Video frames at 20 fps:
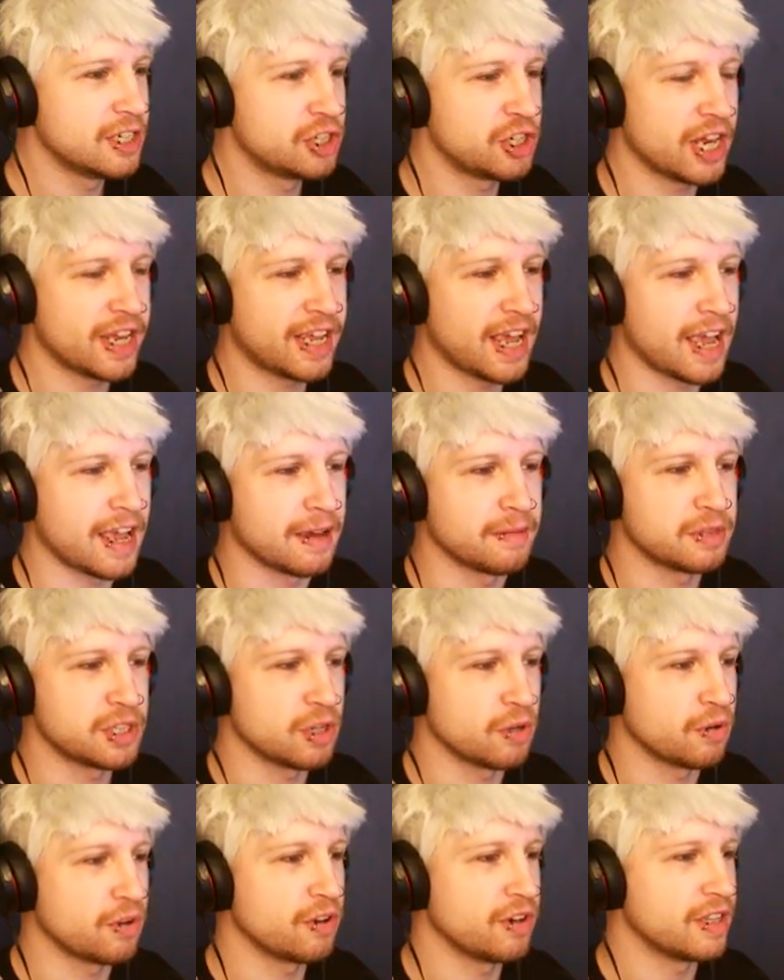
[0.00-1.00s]
JK, I'm
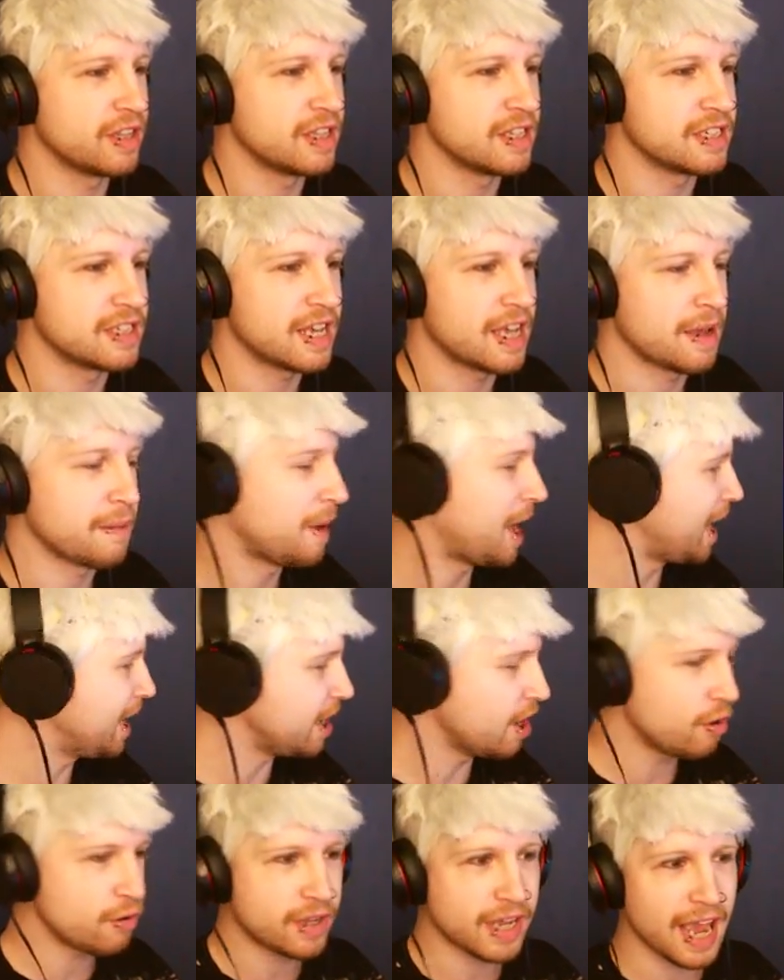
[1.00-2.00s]
so good at this game. I
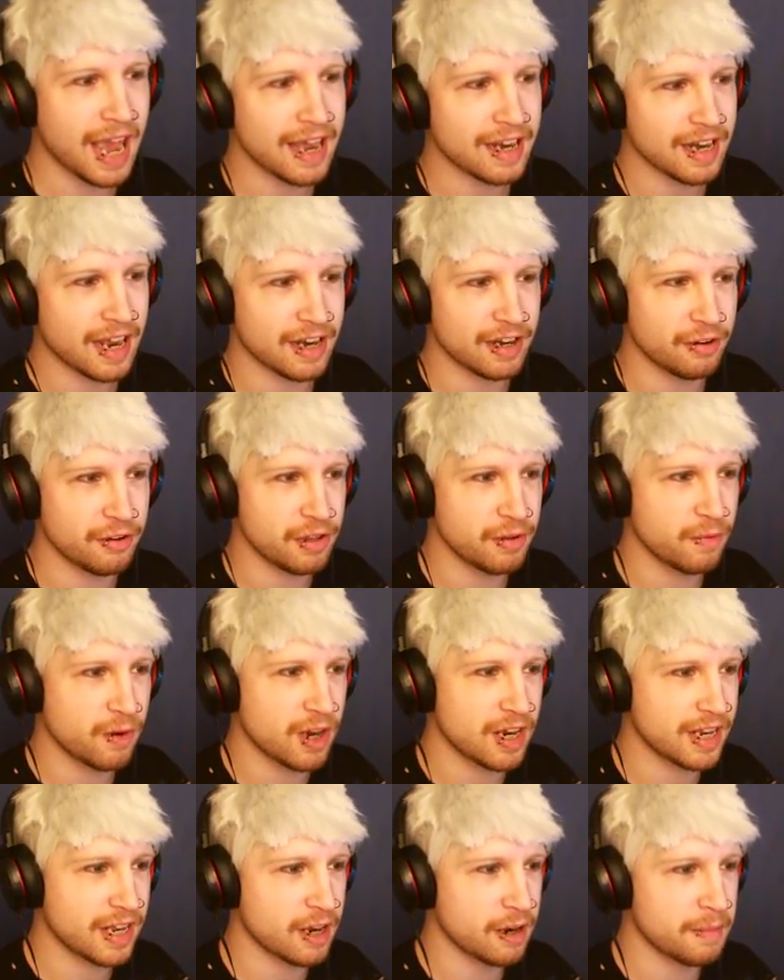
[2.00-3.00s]
know, Kat, I know you
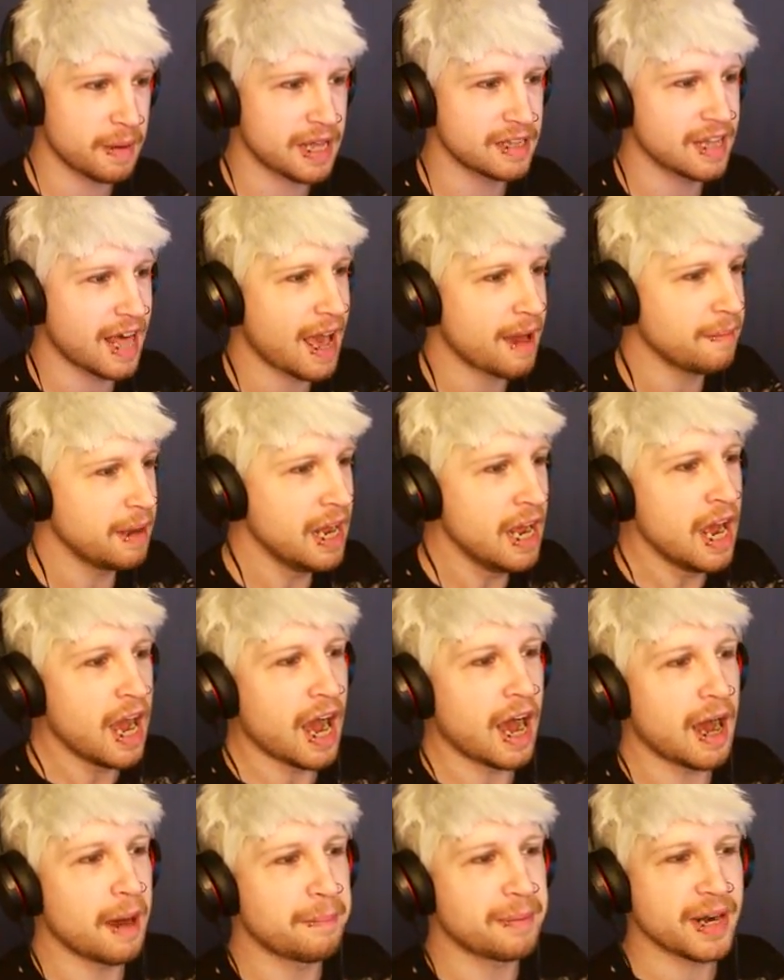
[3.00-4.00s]
want to get on my lap.
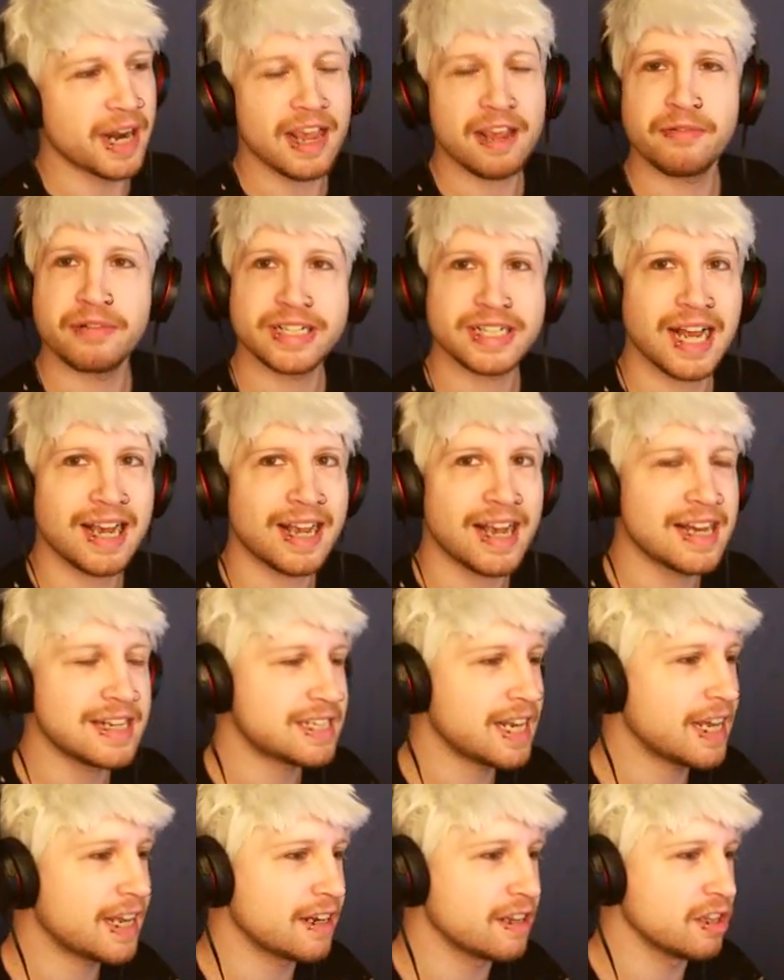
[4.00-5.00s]
But anyways, I gotta
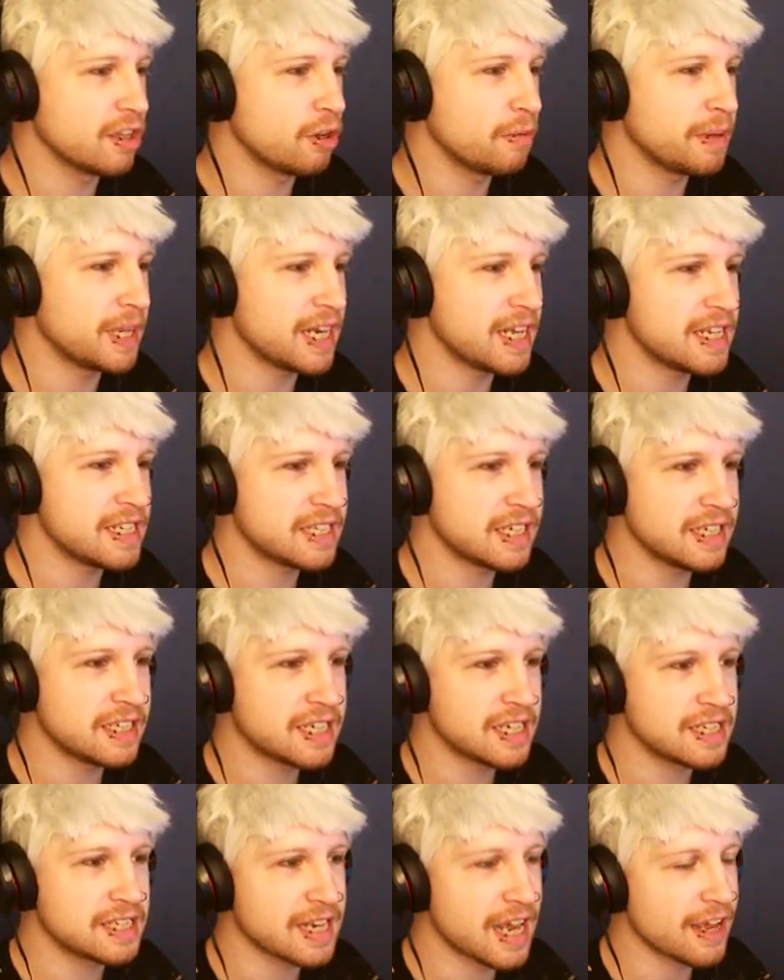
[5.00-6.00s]
take it a little bit easy
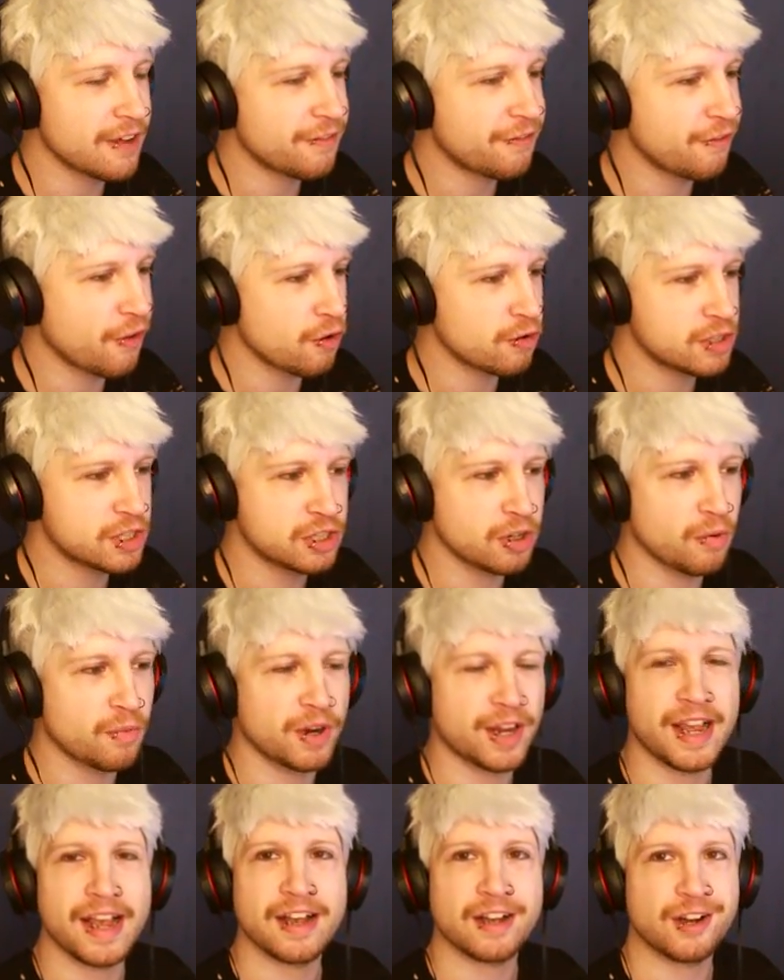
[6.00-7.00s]
today, folks, so
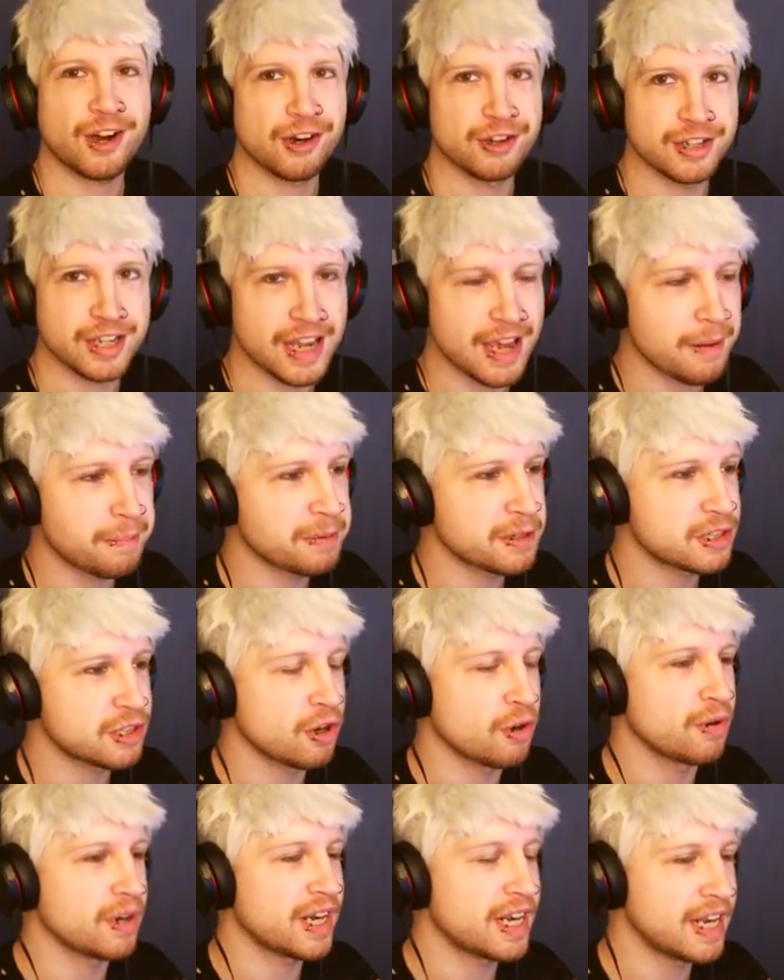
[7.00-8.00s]
we're gonna call the
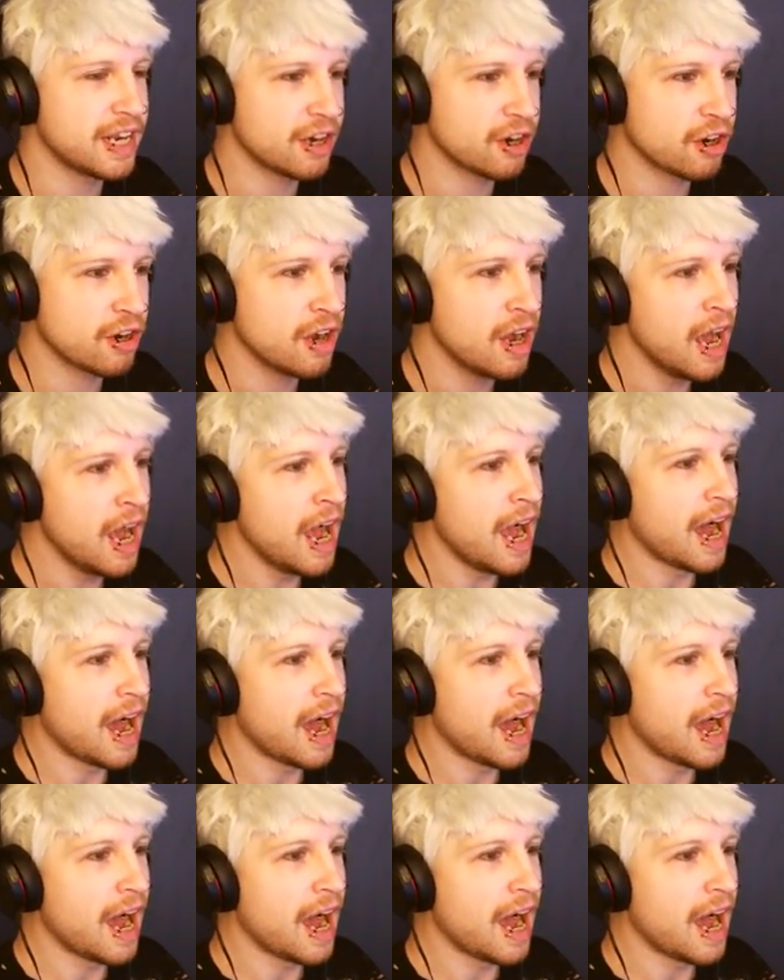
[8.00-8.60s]
episode here.